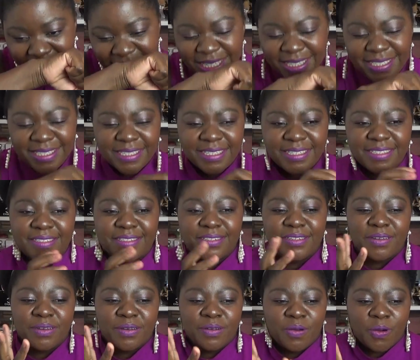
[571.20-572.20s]
This is
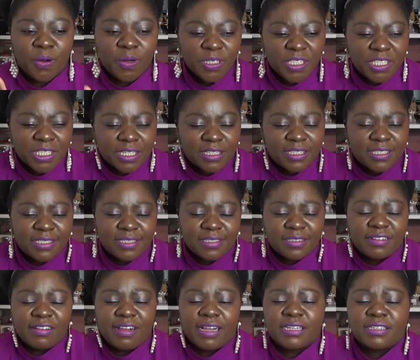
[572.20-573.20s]
gorgeous,
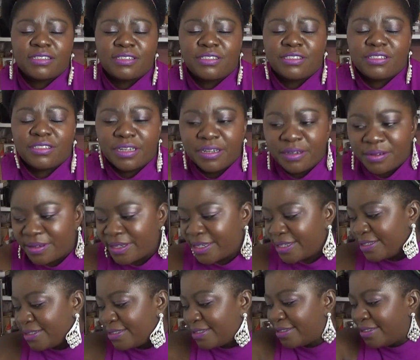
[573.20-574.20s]

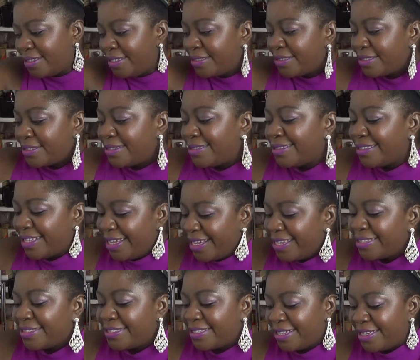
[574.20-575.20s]
luxurious. This
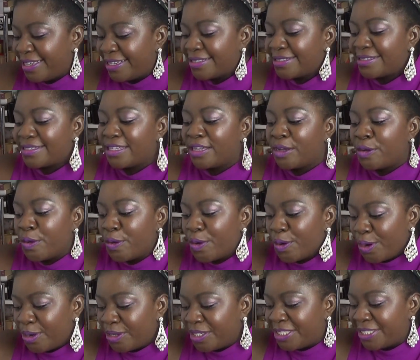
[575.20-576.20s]
is
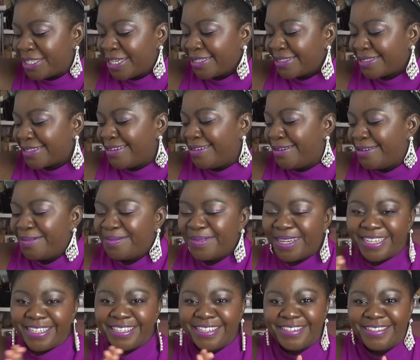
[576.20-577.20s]
gorgeous. Oh
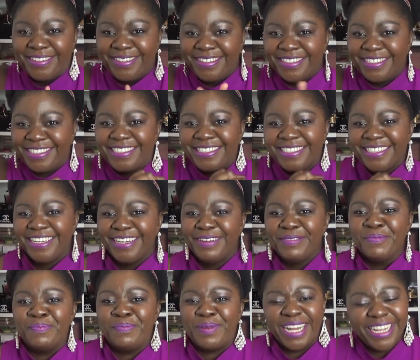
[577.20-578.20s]
my gosh,
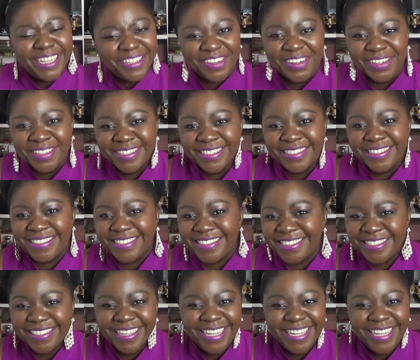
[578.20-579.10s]
Byron's.